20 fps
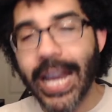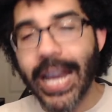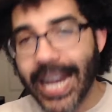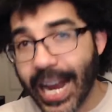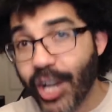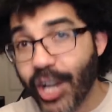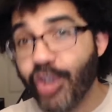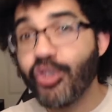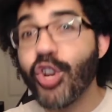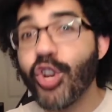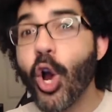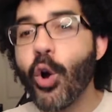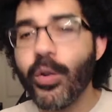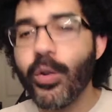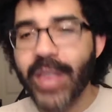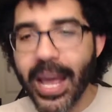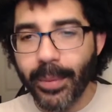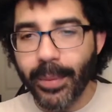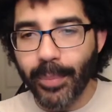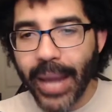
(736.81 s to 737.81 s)
And I know
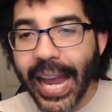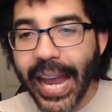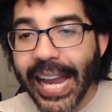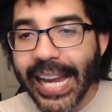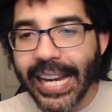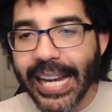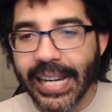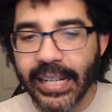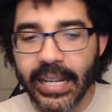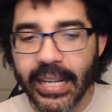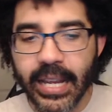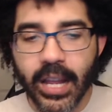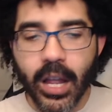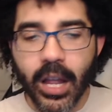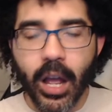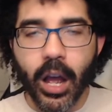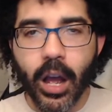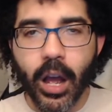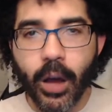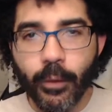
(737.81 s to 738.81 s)
that pain
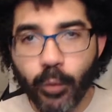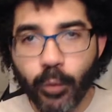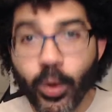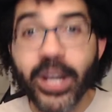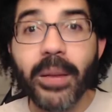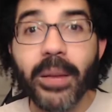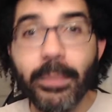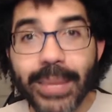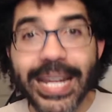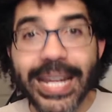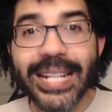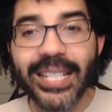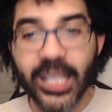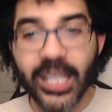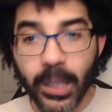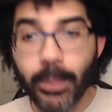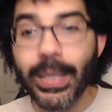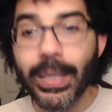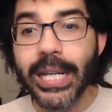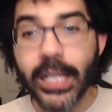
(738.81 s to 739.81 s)
of what it means
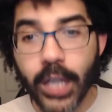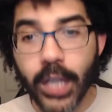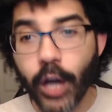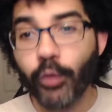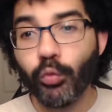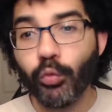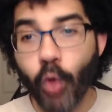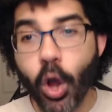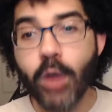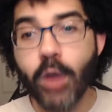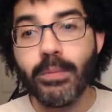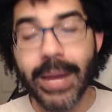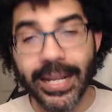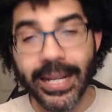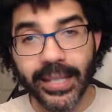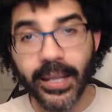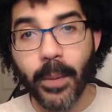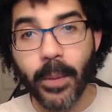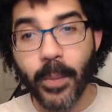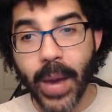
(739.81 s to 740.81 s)
to be done wrong by
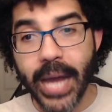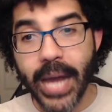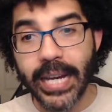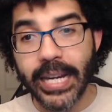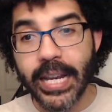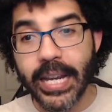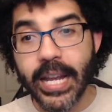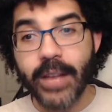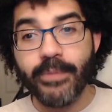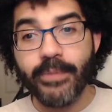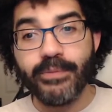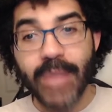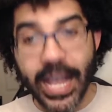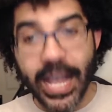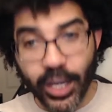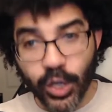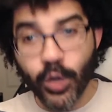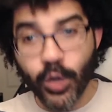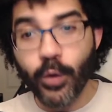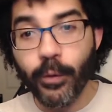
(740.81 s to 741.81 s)
somebody
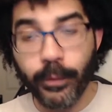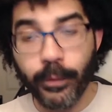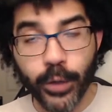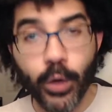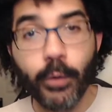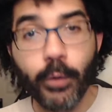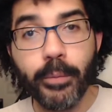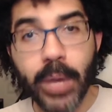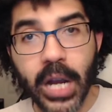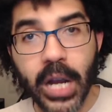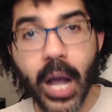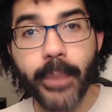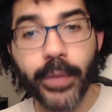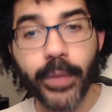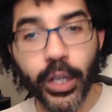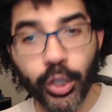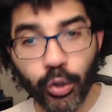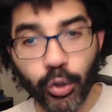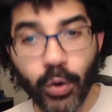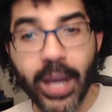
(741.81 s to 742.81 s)
that you've become
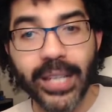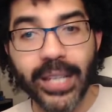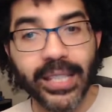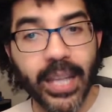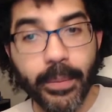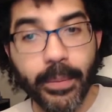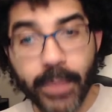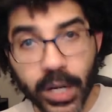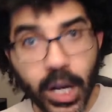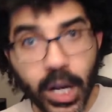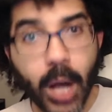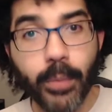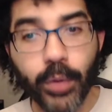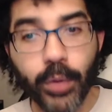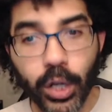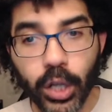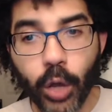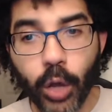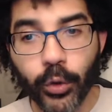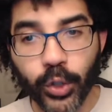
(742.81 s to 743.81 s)
to trust and become
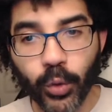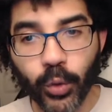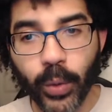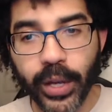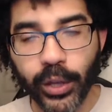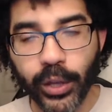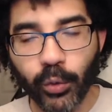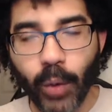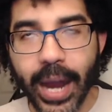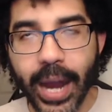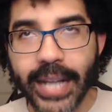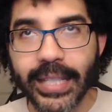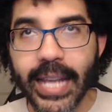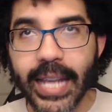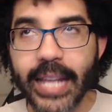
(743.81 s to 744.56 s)
close with, right?